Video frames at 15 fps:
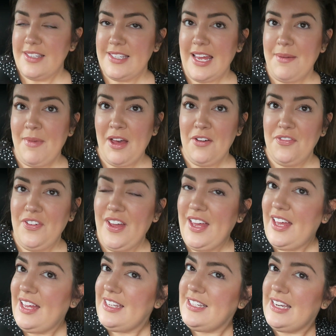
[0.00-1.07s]
Same
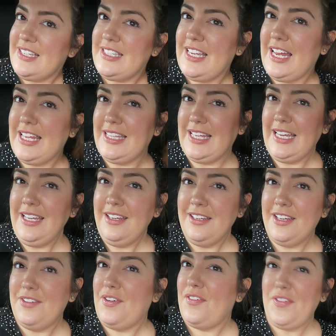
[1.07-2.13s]
outfit as yesterday, I
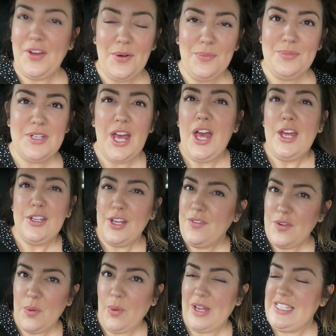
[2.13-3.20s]
think, if I filmed. I don't even
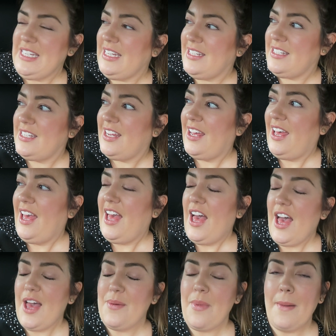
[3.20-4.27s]
know what I did.
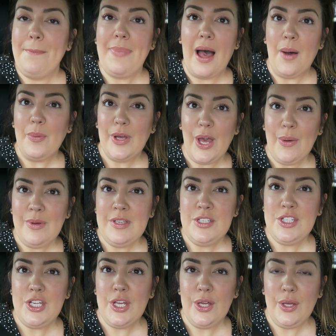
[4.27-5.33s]
But we're going
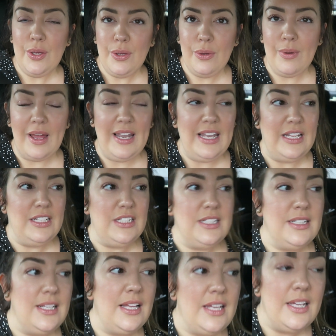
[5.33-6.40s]
to a
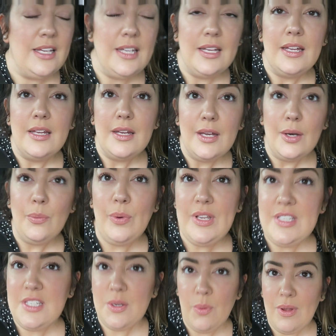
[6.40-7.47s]
little
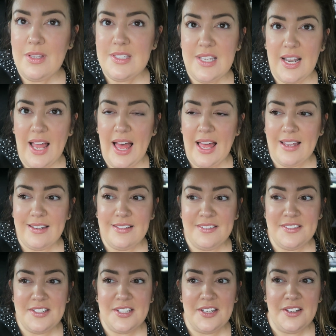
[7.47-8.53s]
winter
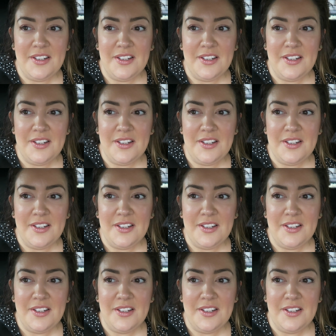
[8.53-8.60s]
wonderland